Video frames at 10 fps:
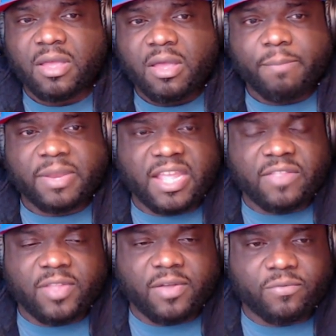But
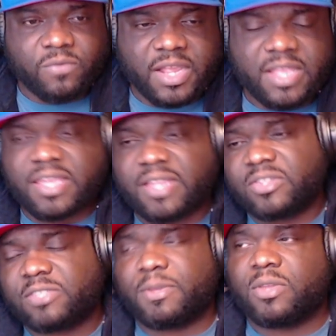in the ring, he
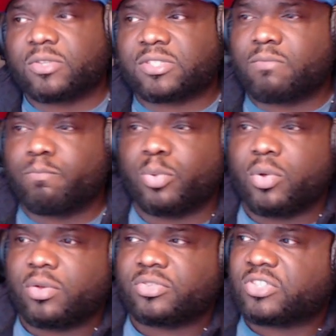just be on some
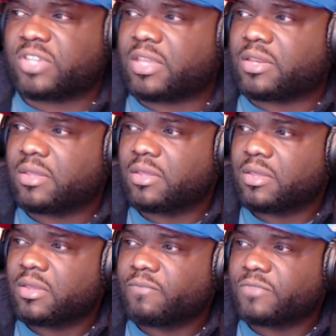bullshit.
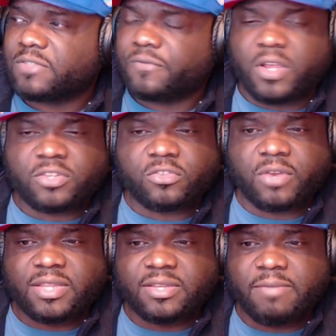It's
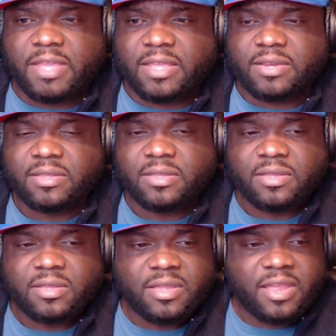frustrating, man.
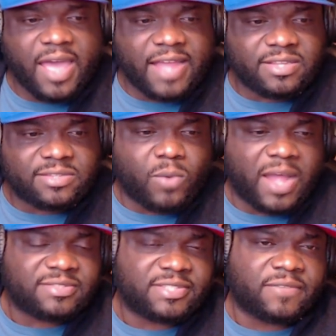I just watched this